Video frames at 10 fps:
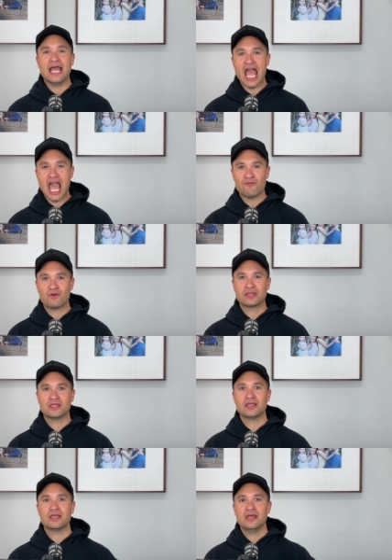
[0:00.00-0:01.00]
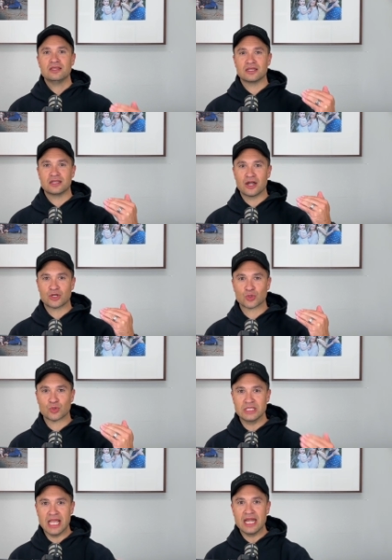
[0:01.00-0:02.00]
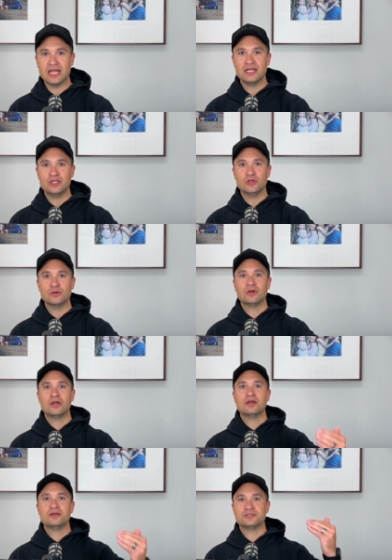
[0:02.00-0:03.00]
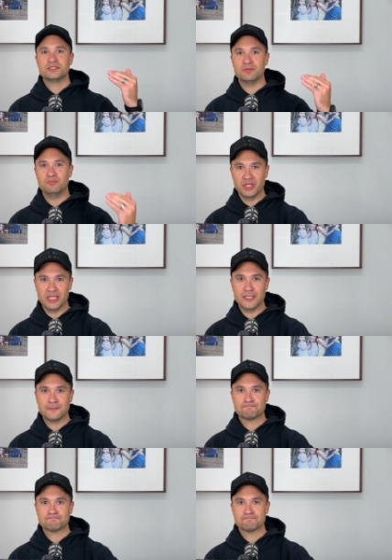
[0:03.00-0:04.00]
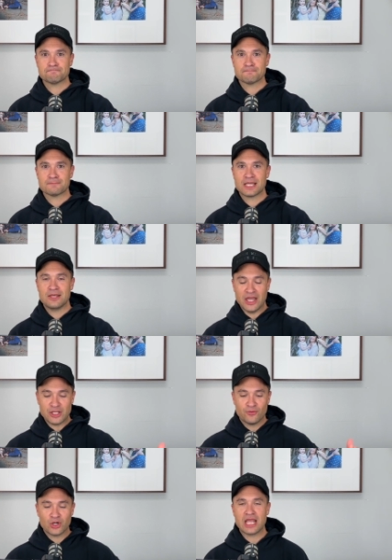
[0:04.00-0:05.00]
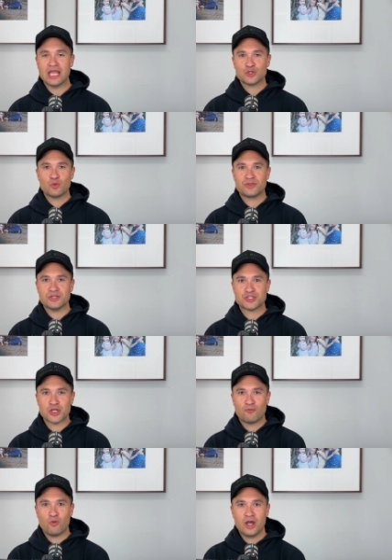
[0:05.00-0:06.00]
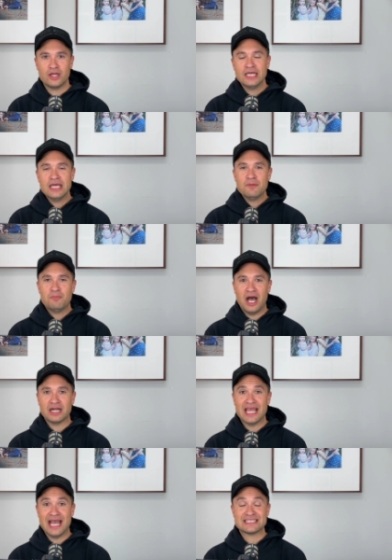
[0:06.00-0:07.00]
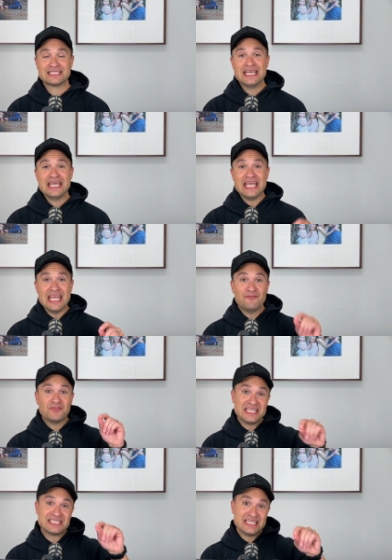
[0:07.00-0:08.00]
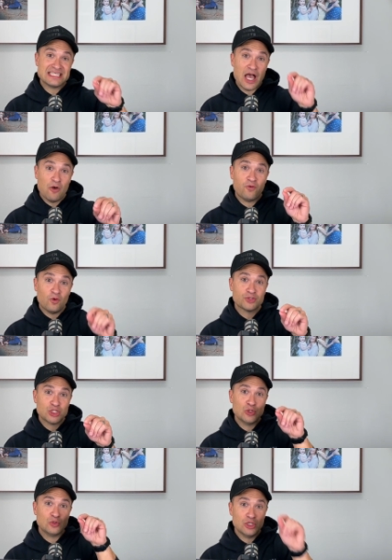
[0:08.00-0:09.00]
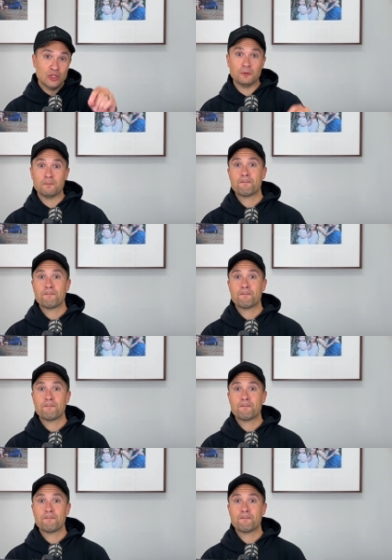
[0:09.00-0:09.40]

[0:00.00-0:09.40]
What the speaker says: everything that God created you to be. Thank you for engaging with the Serve One podcast. If this is helpful to you,